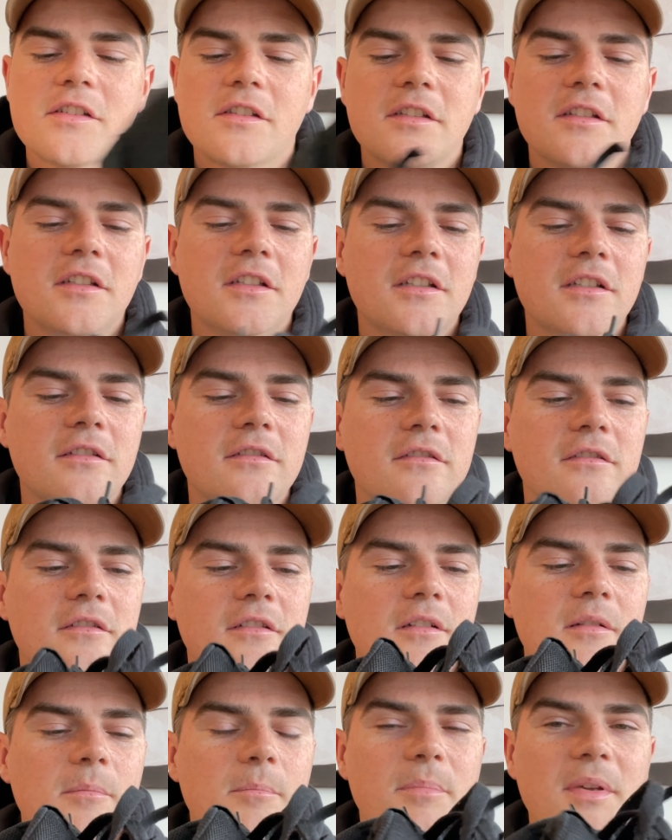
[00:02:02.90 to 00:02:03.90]
the
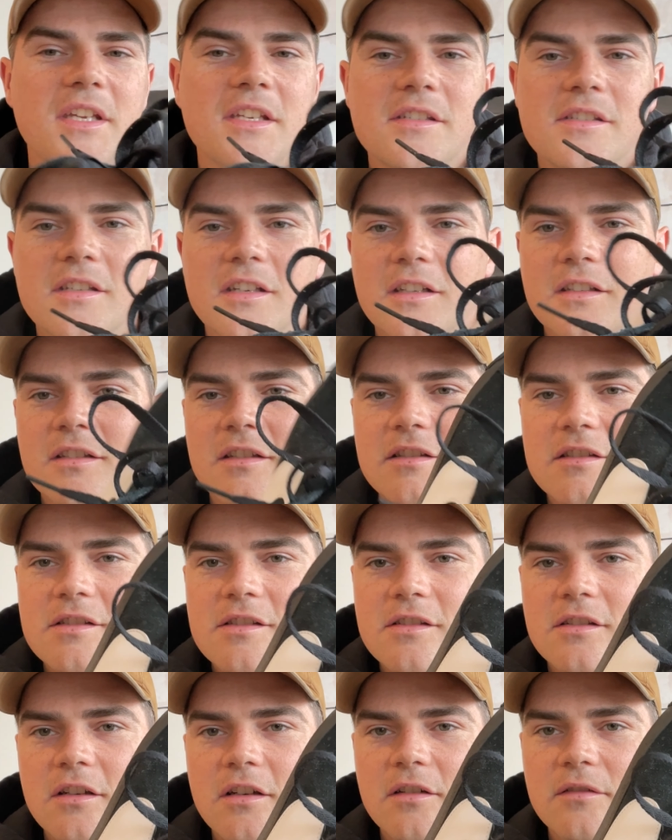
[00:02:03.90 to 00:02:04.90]

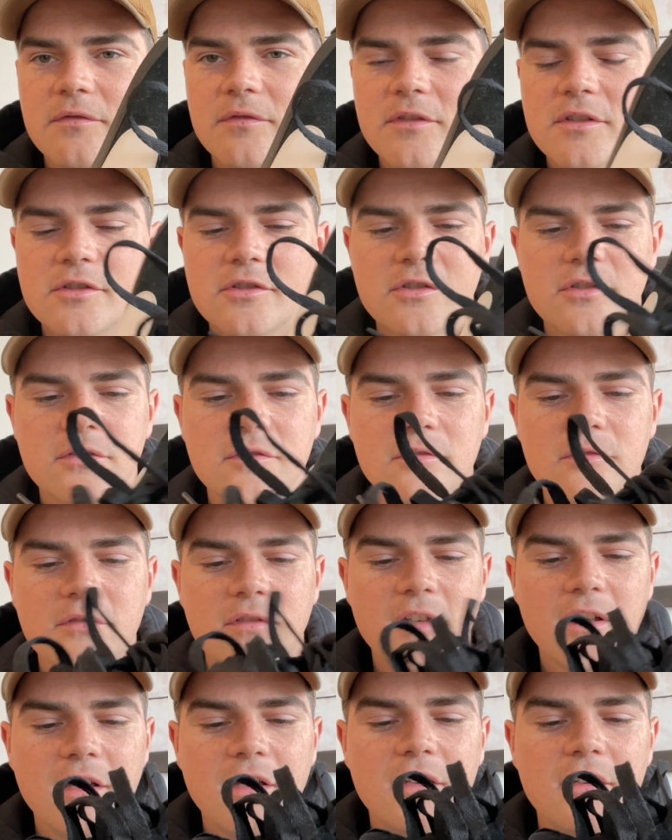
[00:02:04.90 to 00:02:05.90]
basicness of the shoe.
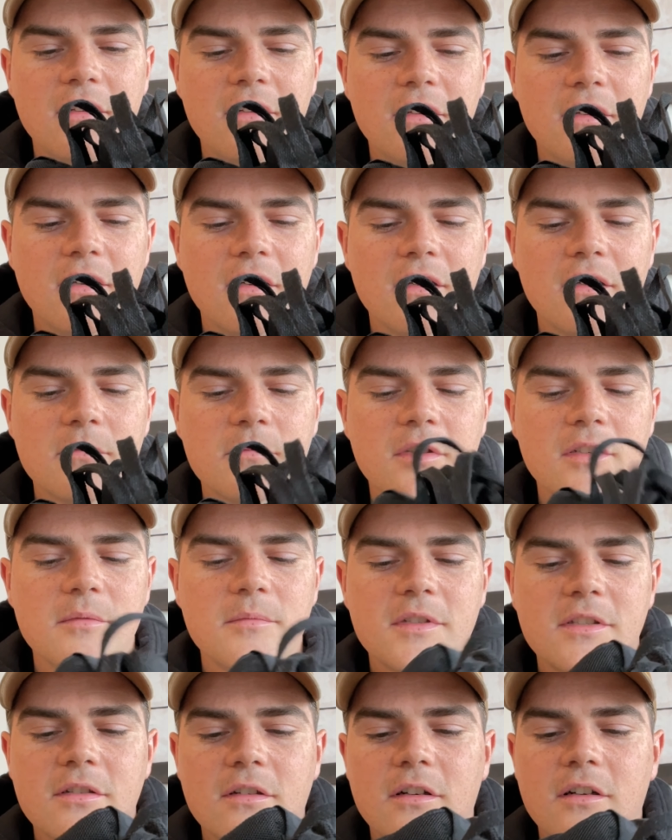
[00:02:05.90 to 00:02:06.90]
And I'm going to
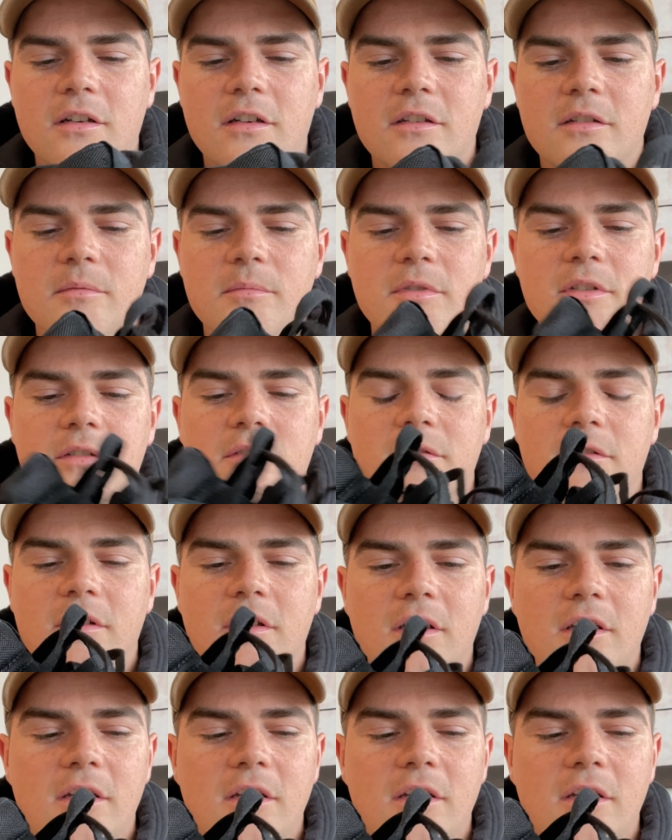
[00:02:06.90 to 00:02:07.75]
be talking about